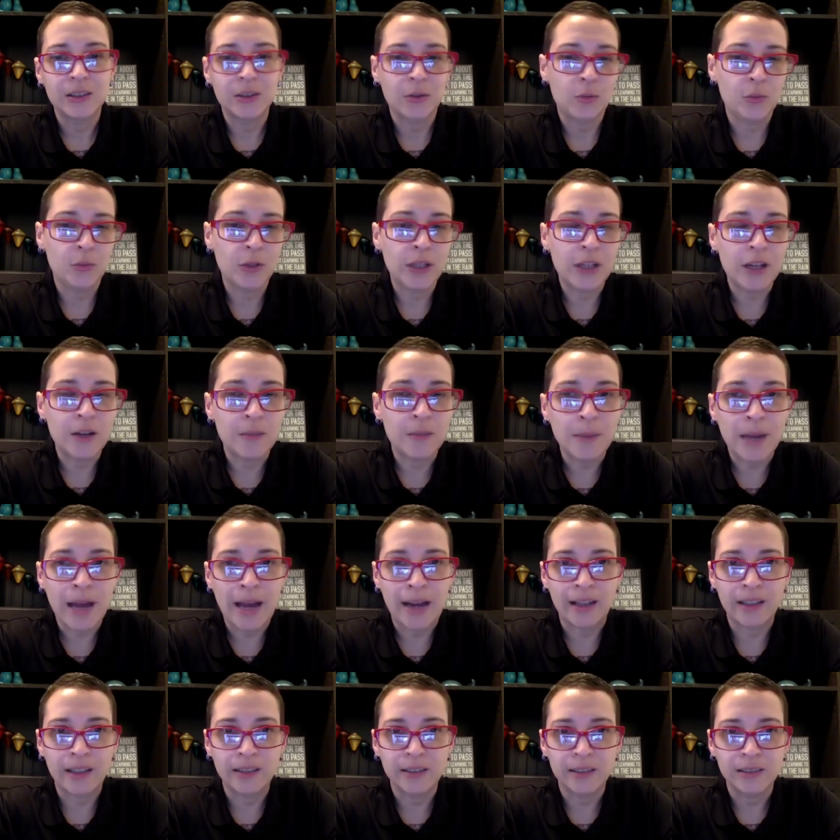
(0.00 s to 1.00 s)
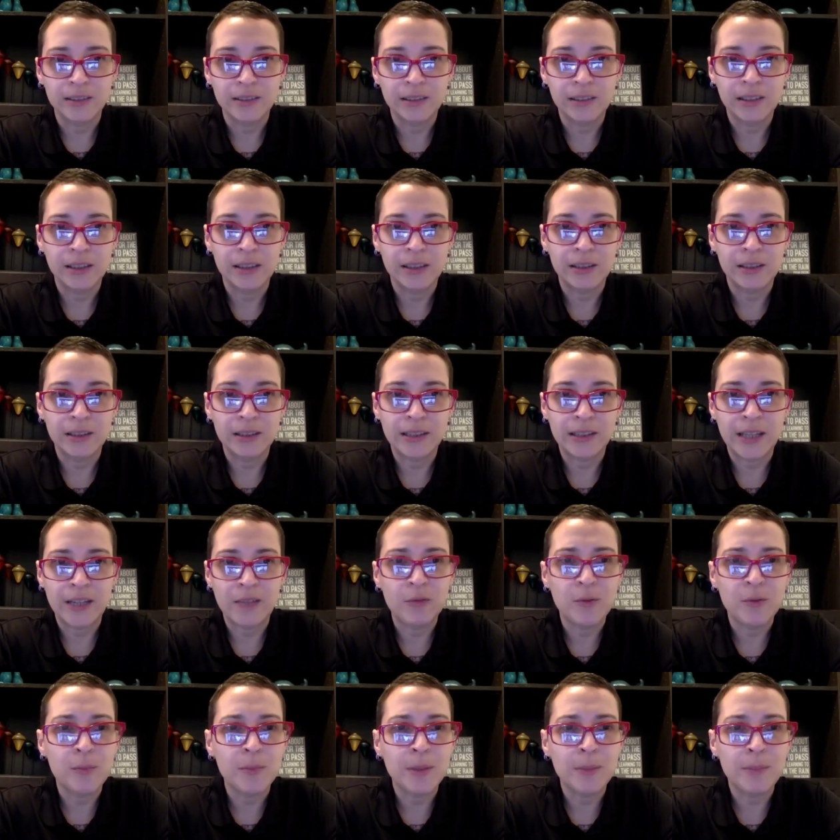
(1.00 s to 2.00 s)
will come back.
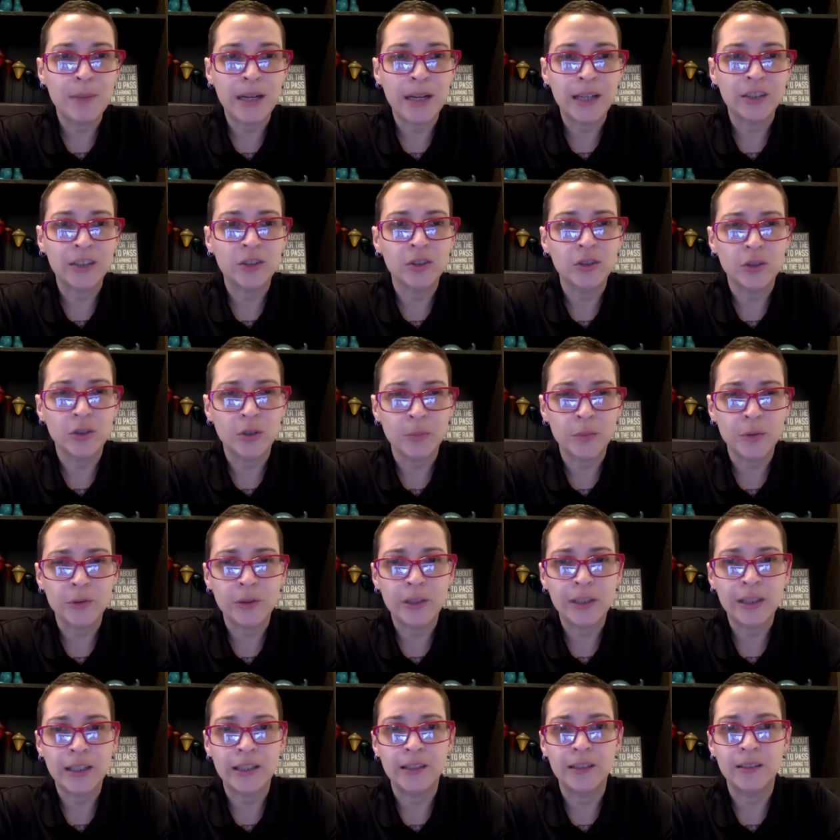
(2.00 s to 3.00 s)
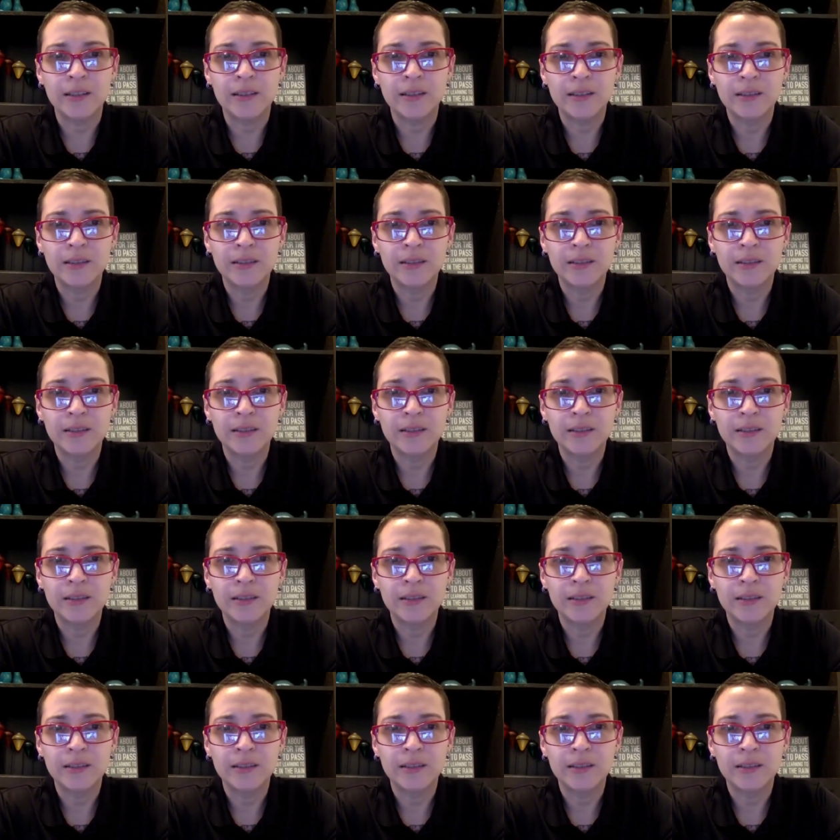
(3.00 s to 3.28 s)
Life will be back to normal again.